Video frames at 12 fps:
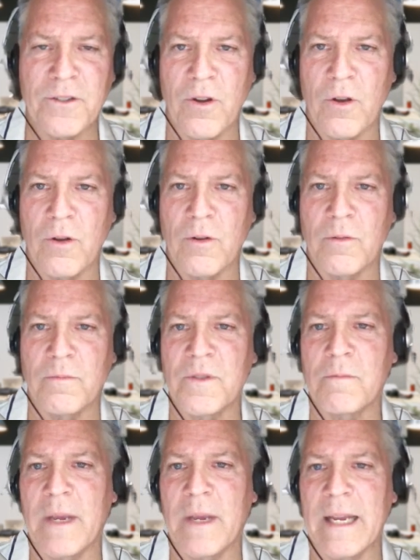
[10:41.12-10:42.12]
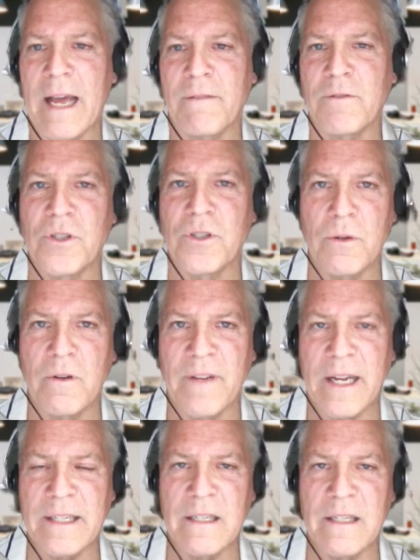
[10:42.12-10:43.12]
manufactured homes made
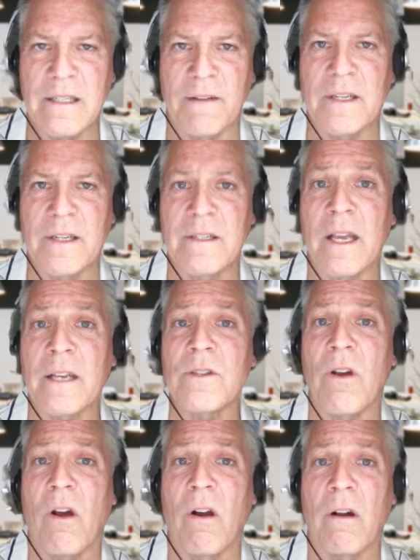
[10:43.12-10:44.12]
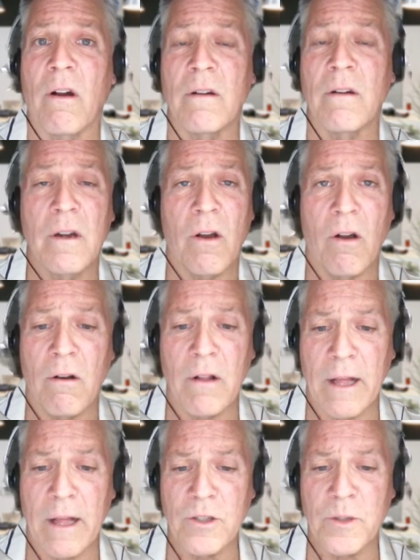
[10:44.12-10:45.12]
after June of 1976
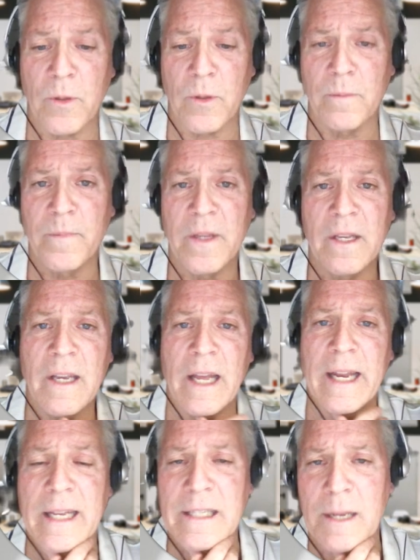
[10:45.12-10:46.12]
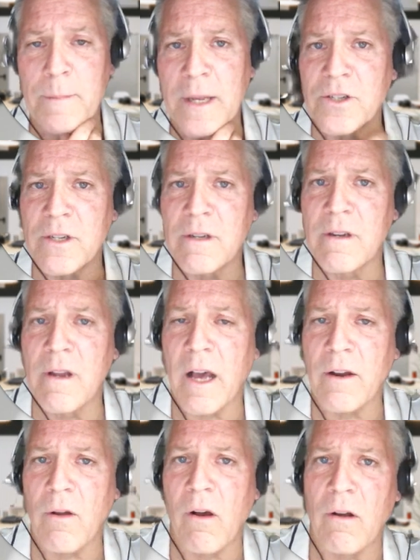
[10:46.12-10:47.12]
are all eligible. And again, as I
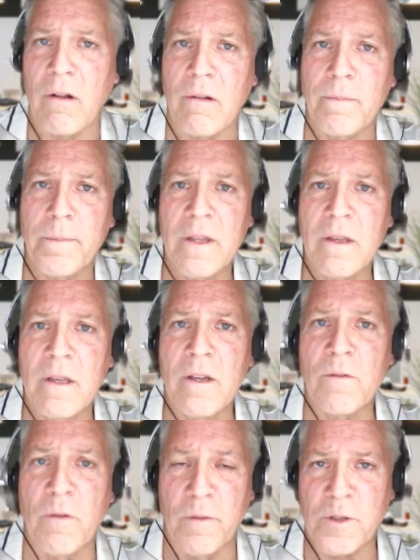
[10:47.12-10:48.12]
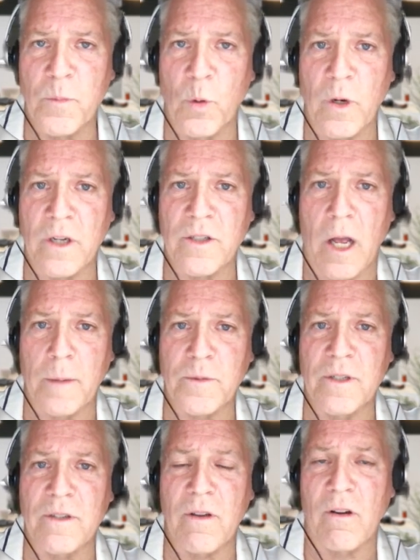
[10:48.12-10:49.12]
mentioned, not all reverse
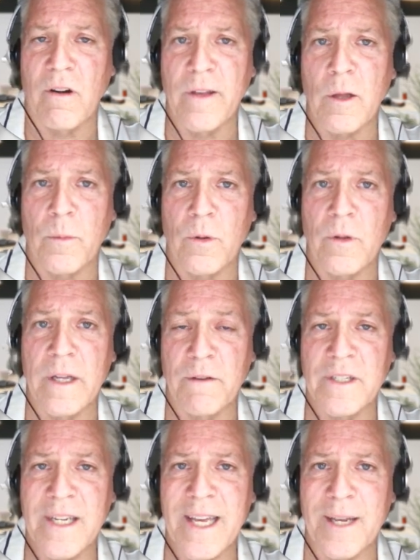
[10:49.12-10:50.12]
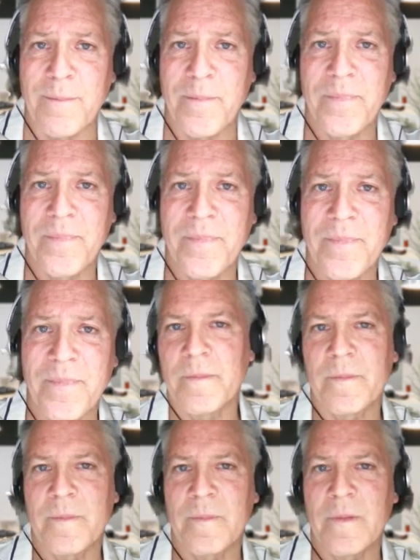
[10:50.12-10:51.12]
mortgage options are available in every state.
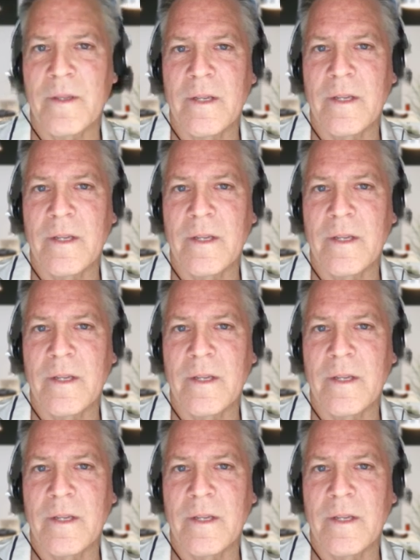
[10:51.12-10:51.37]
A